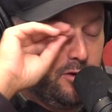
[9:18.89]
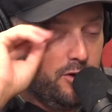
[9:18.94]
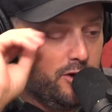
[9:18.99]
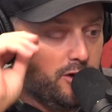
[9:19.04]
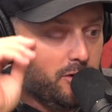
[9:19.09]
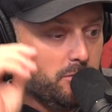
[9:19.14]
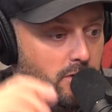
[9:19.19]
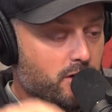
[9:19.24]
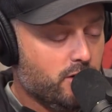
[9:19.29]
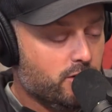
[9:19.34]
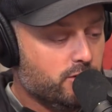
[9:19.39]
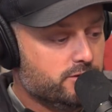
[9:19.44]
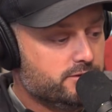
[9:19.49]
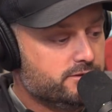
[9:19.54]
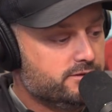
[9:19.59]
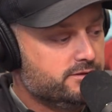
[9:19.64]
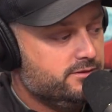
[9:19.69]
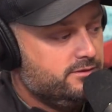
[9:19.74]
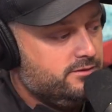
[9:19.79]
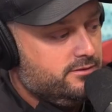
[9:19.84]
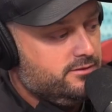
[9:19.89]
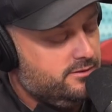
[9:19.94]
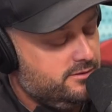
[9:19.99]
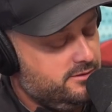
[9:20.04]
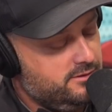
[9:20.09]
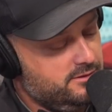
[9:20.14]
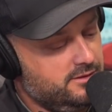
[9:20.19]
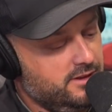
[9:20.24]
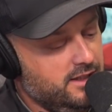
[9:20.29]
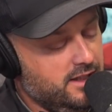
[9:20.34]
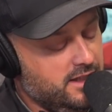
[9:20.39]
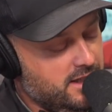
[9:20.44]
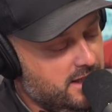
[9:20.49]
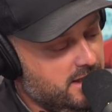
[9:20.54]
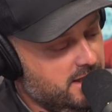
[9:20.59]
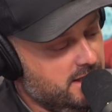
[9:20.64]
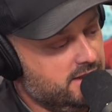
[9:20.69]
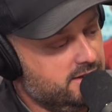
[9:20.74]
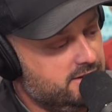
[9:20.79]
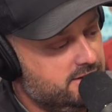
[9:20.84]
you a bone
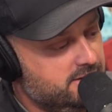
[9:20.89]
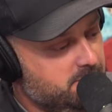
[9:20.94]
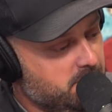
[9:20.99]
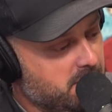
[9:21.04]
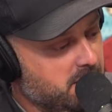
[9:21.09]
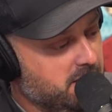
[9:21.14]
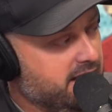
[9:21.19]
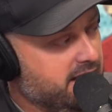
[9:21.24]
about